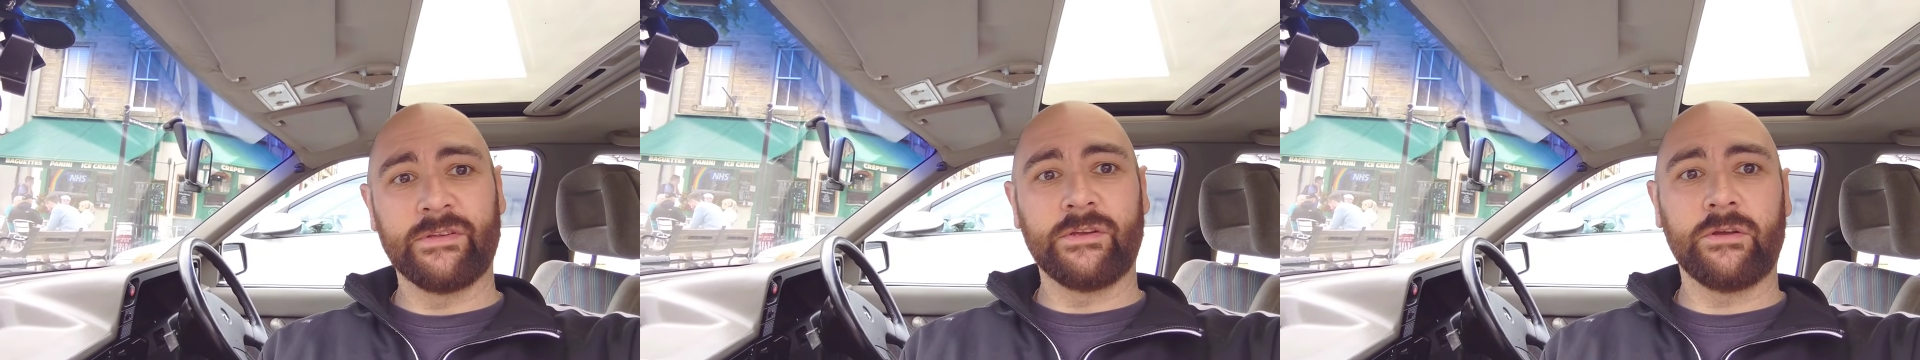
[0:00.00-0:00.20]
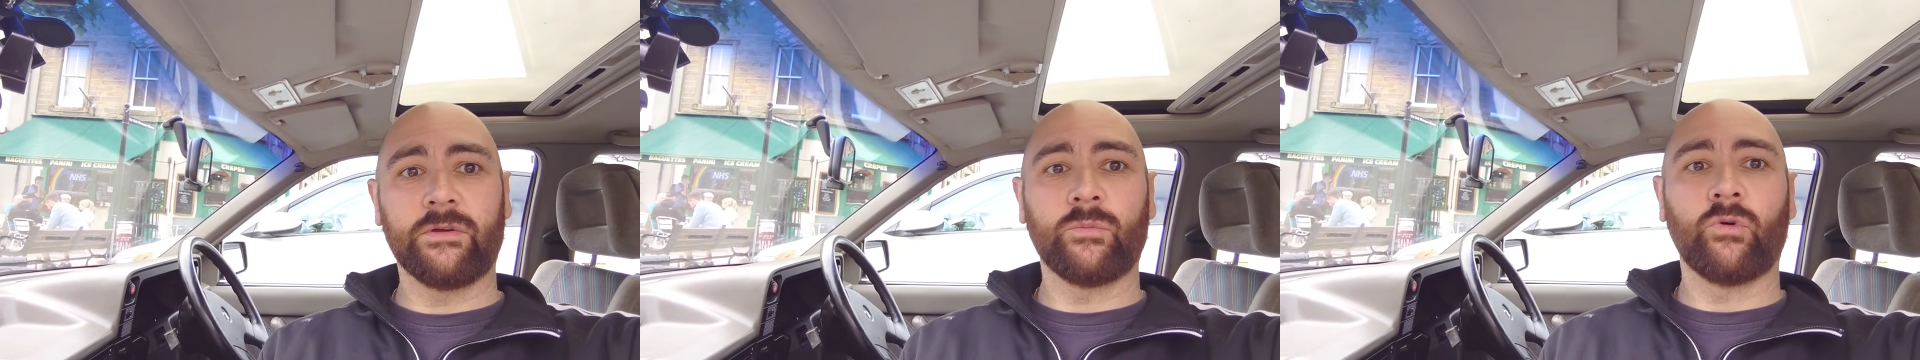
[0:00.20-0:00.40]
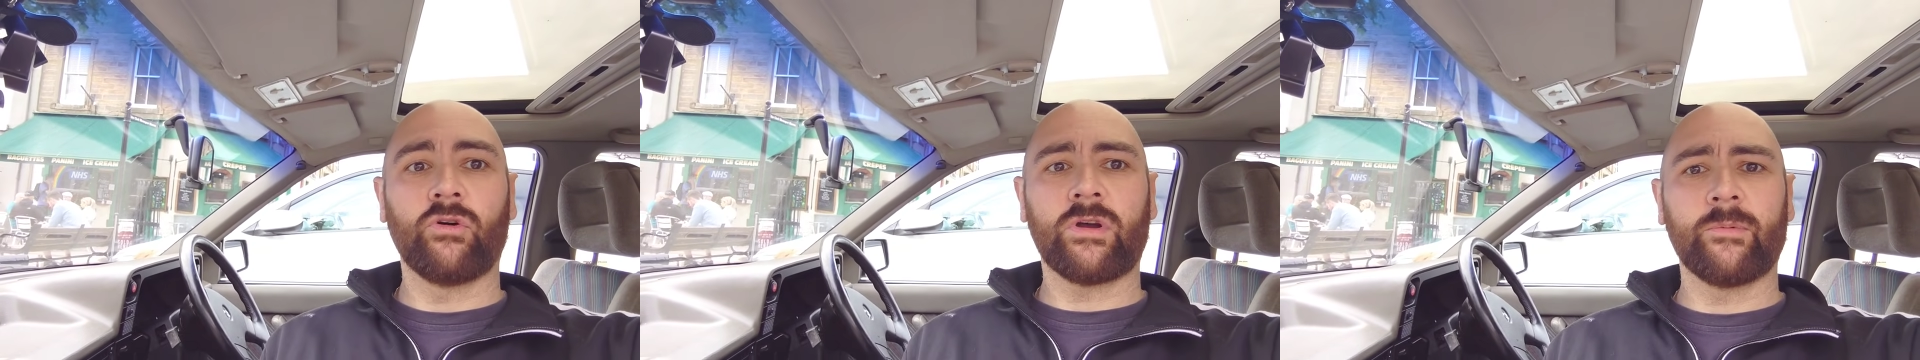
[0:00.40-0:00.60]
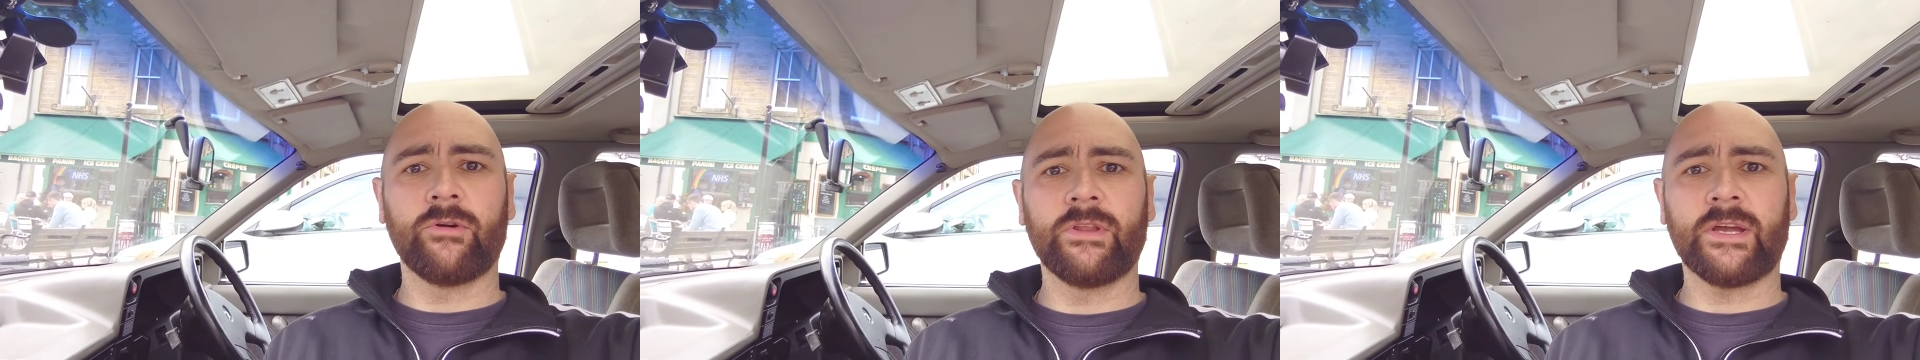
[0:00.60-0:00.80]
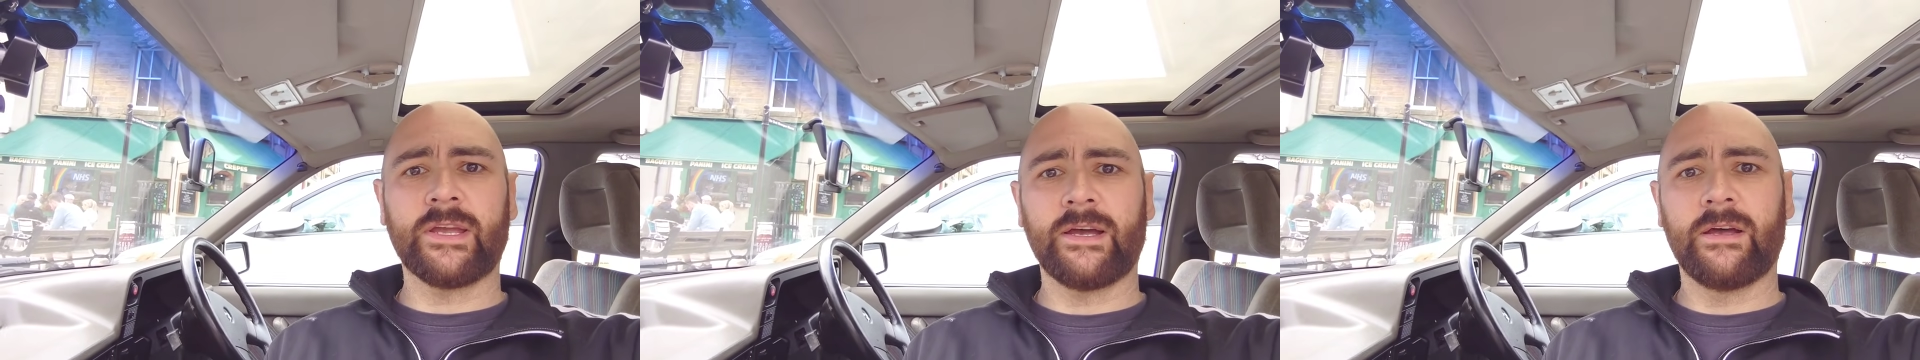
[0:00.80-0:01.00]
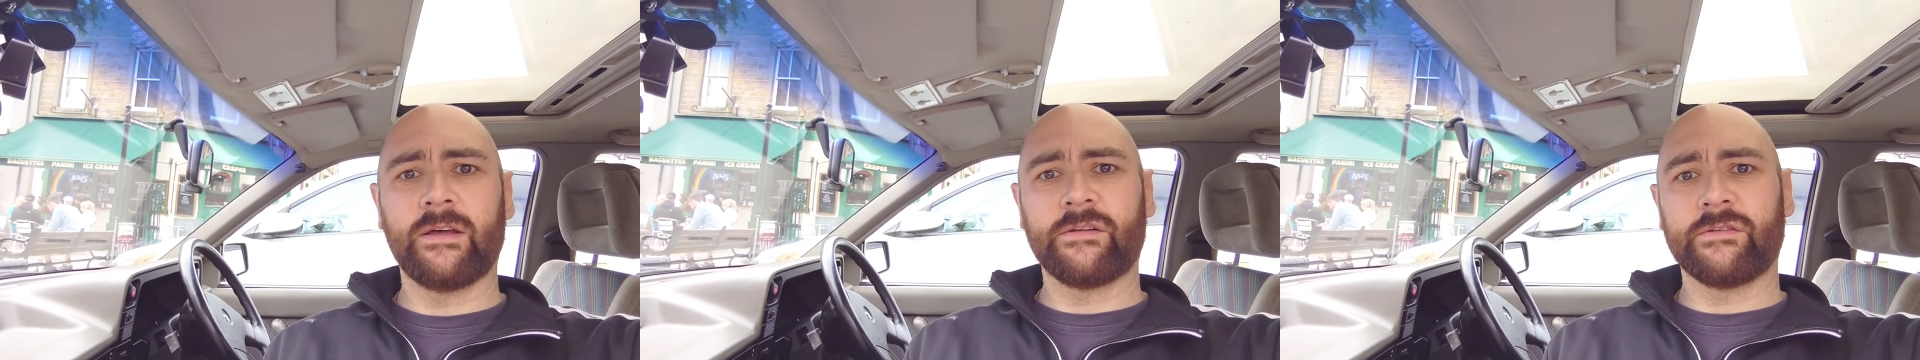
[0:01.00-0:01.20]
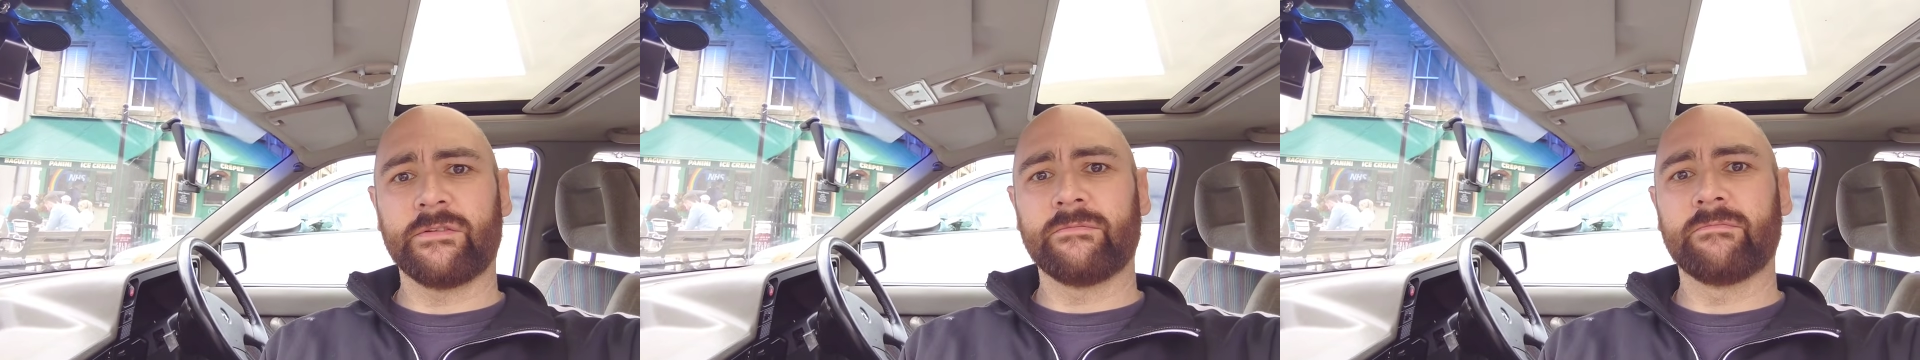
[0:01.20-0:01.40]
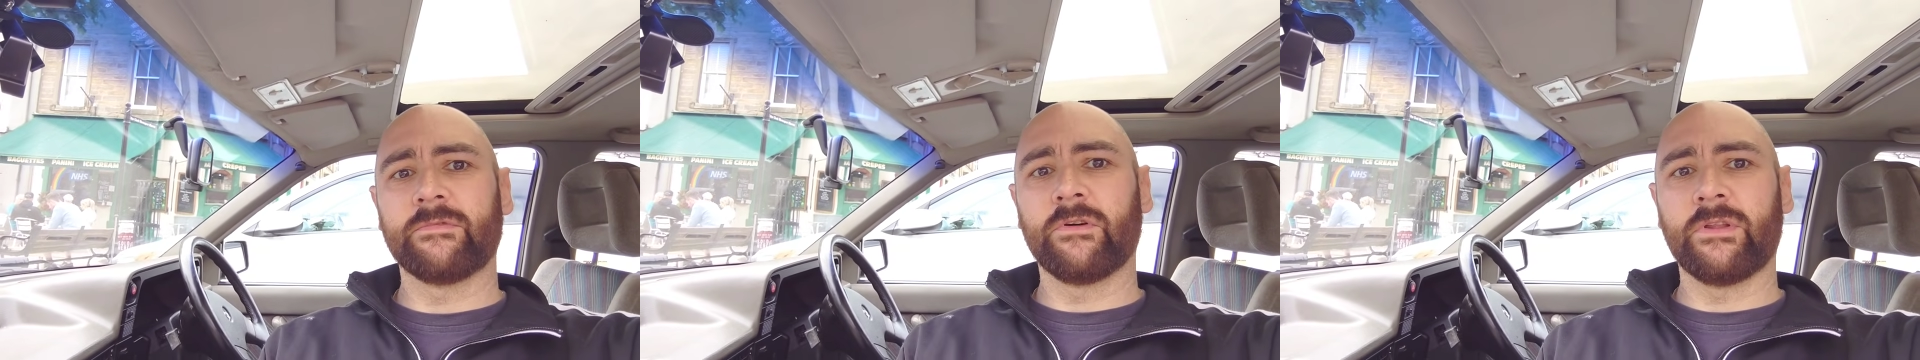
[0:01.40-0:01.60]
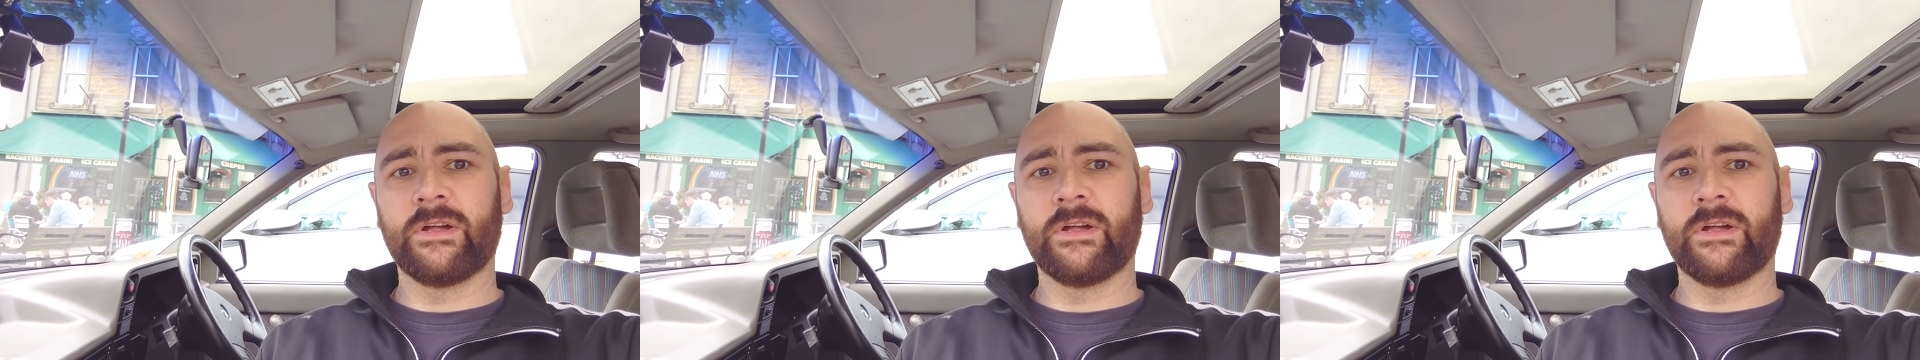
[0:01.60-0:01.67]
and you could walk about the cars and